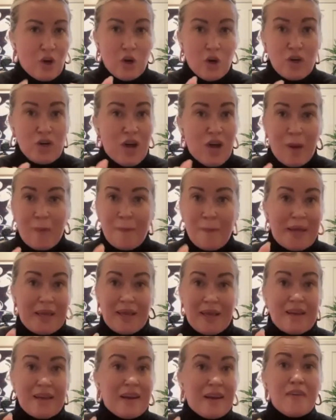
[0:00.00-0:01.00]
are not
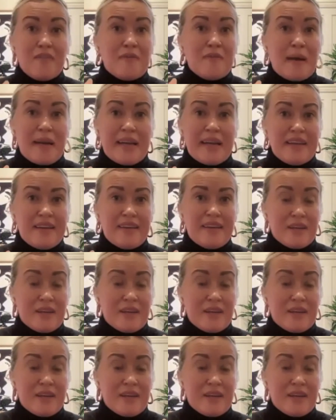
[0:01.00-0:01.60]
making enough money.